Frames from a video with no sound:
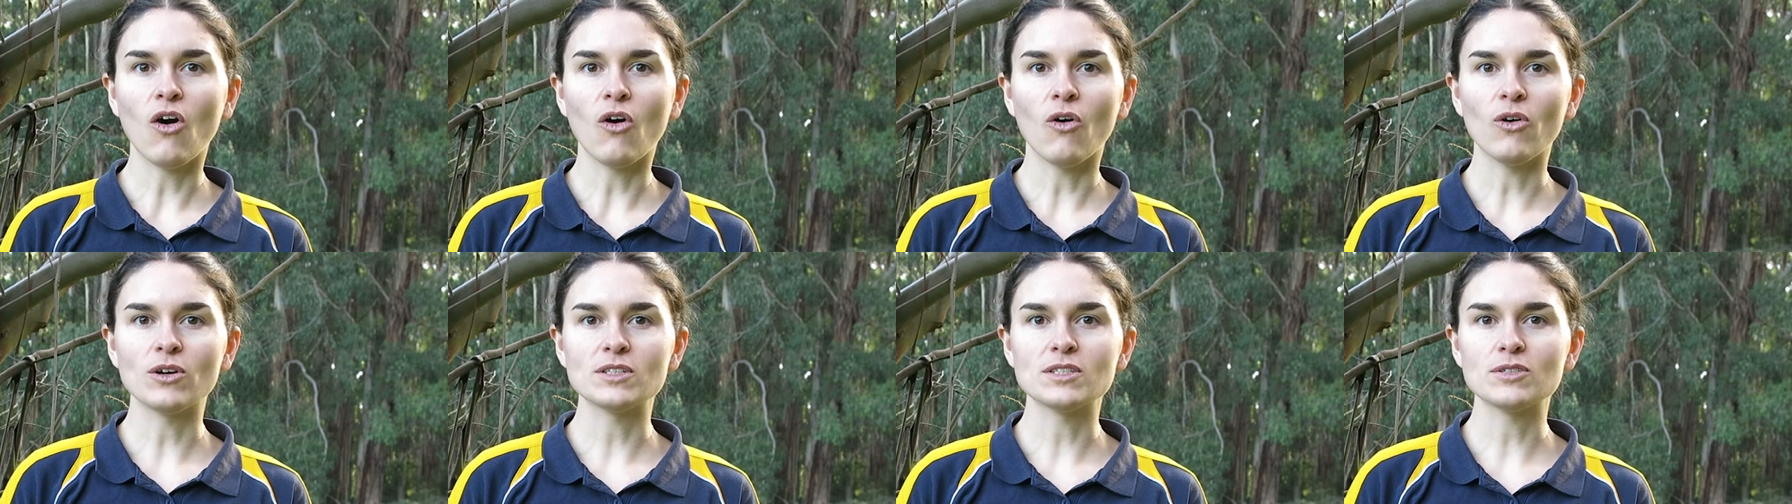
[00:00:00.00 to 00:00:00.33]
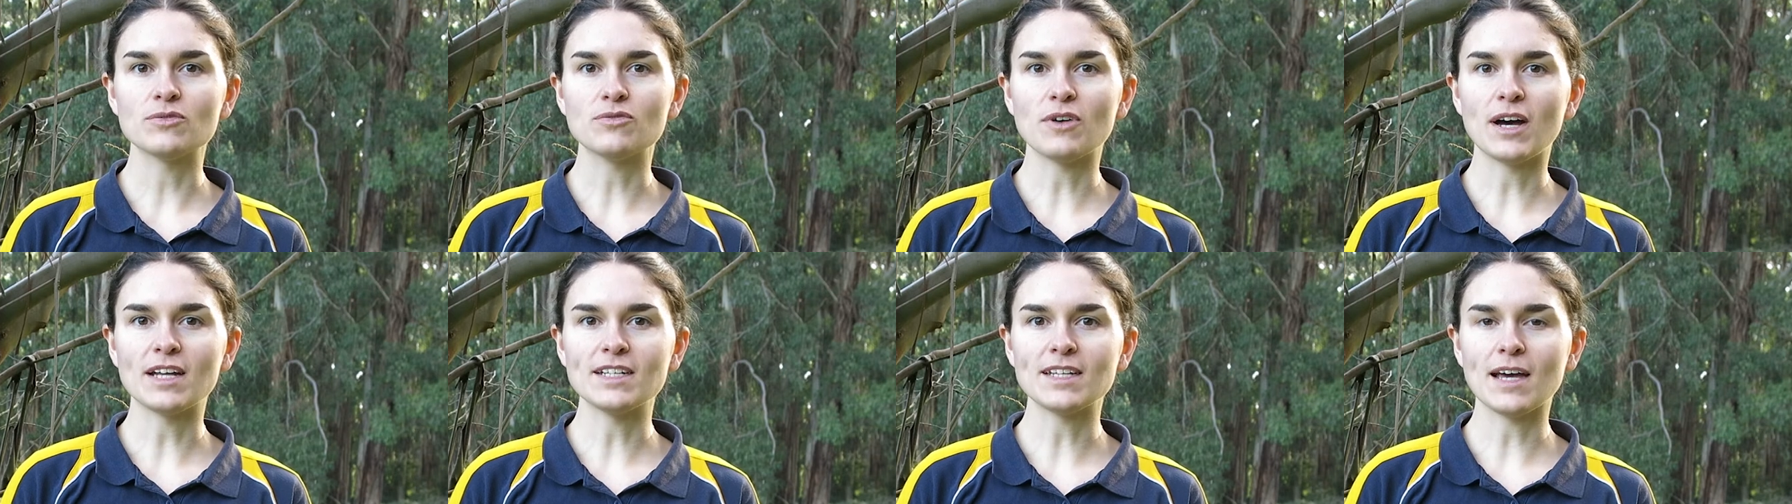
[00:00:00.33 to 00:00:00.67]
or to
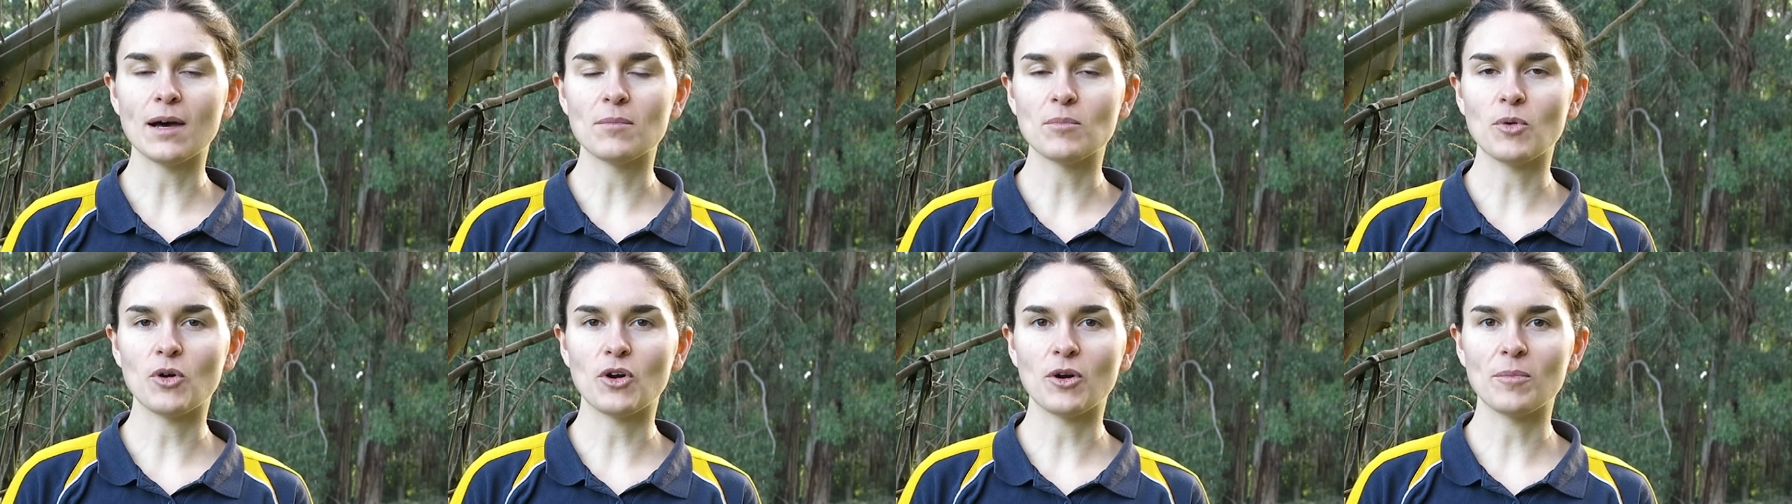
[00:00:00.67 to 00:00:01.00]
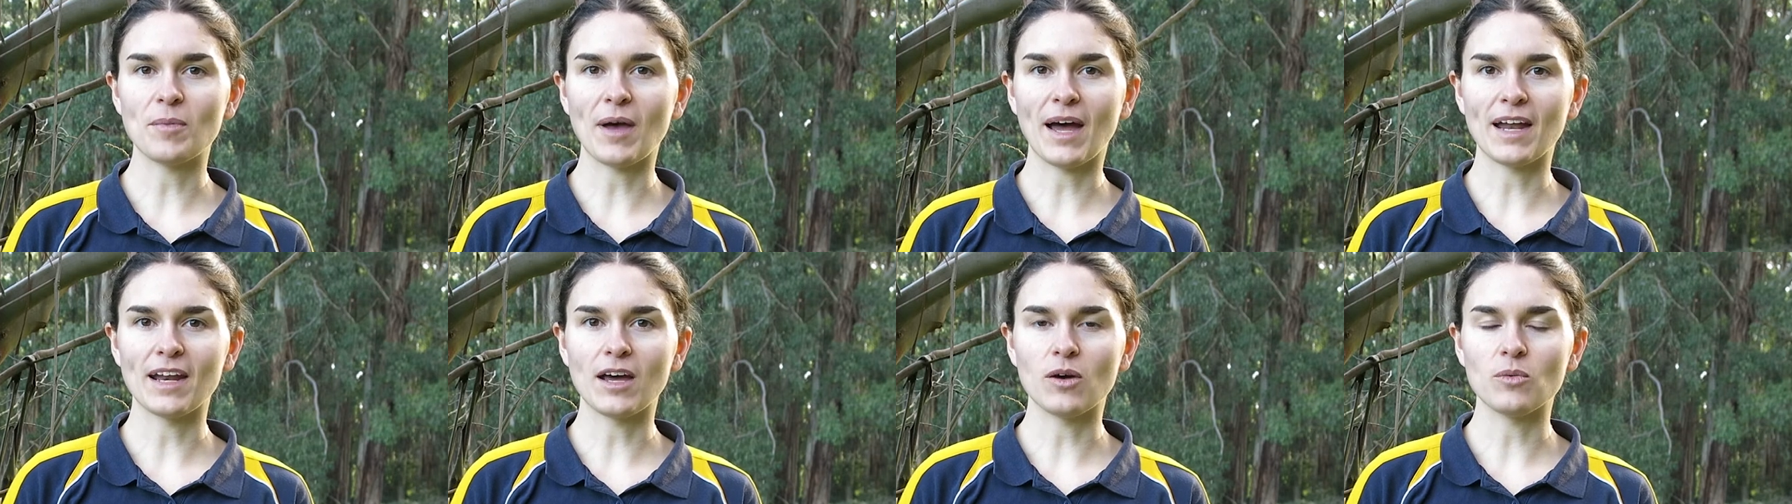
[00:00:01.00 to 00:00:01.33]
find out more
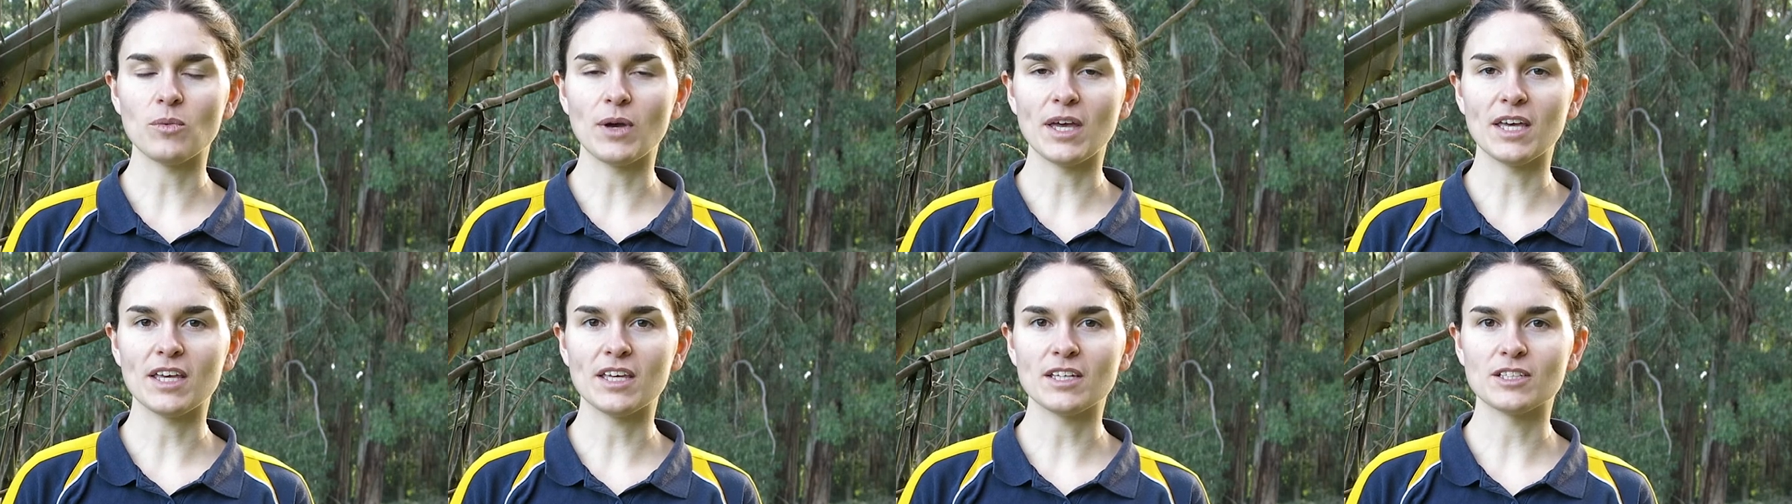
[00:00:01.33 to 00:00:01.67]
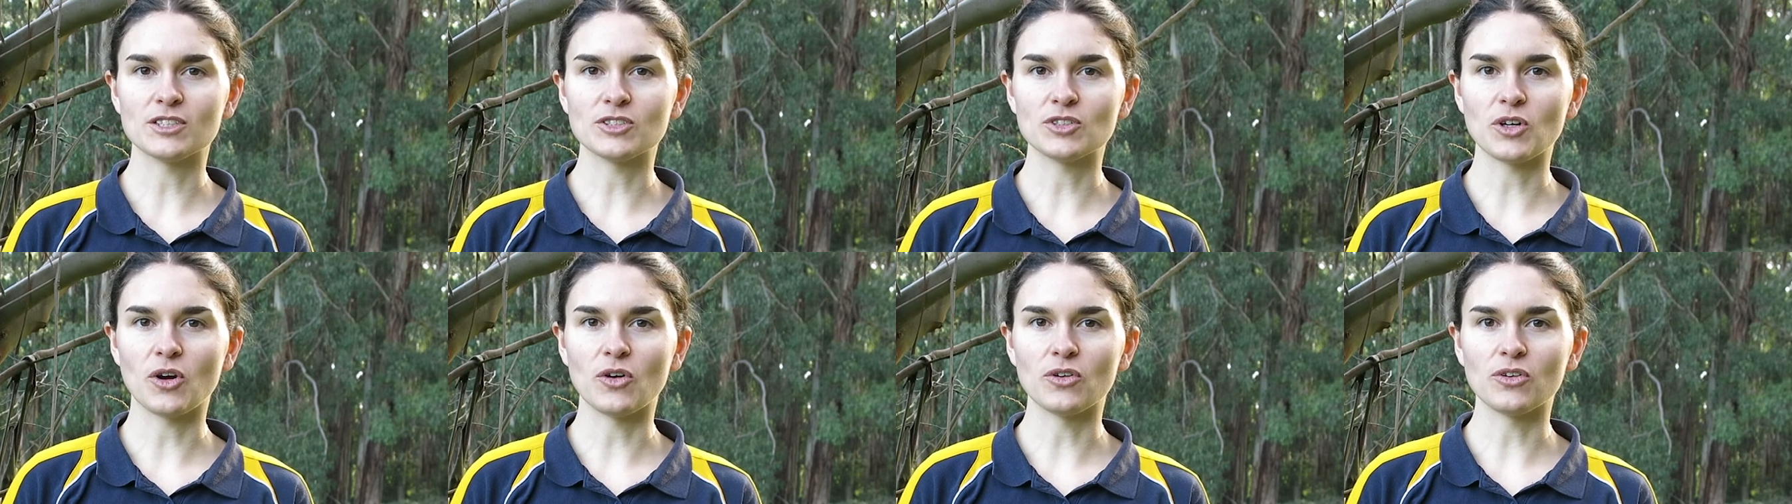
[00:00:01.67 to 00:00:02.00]
about our weed
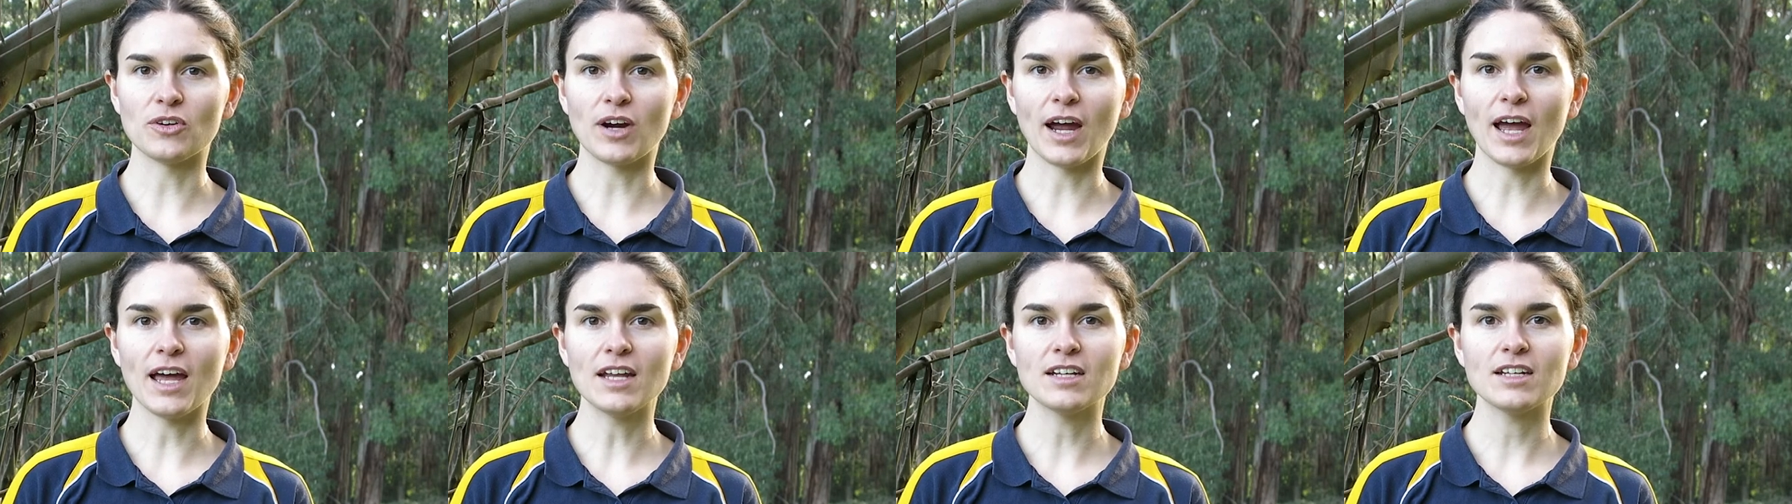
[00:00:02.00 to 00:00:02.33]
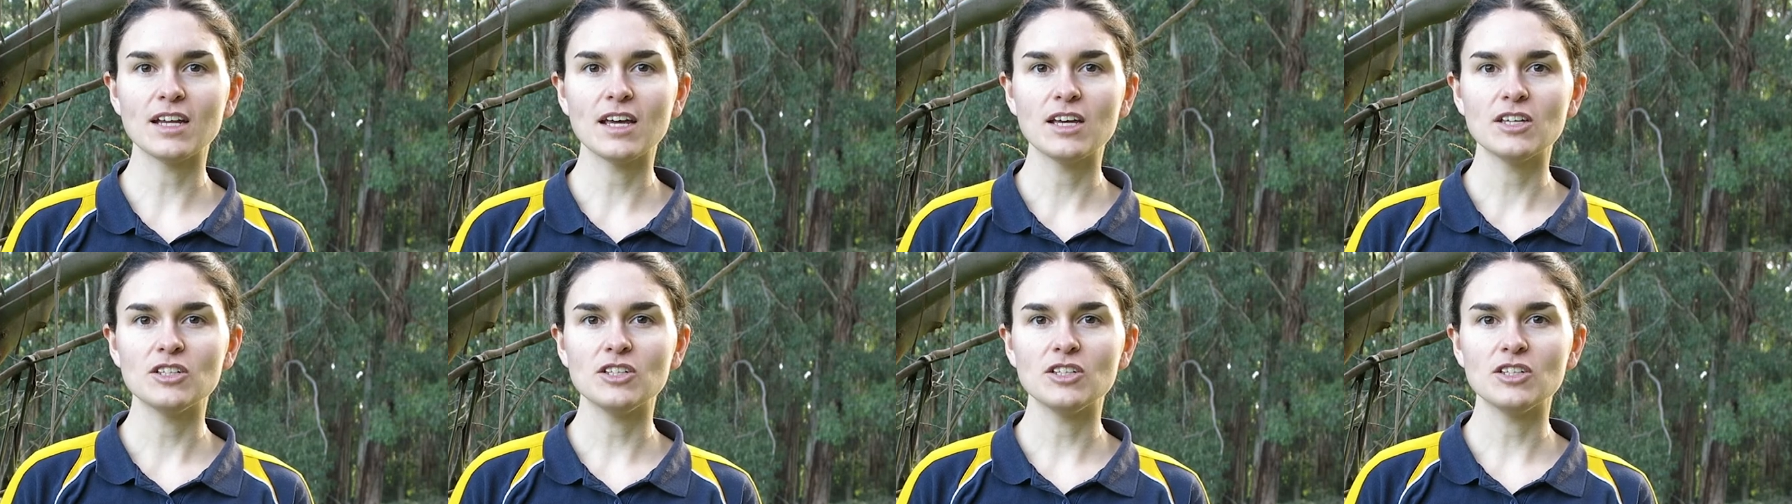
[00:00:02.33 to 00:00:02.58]
control grant,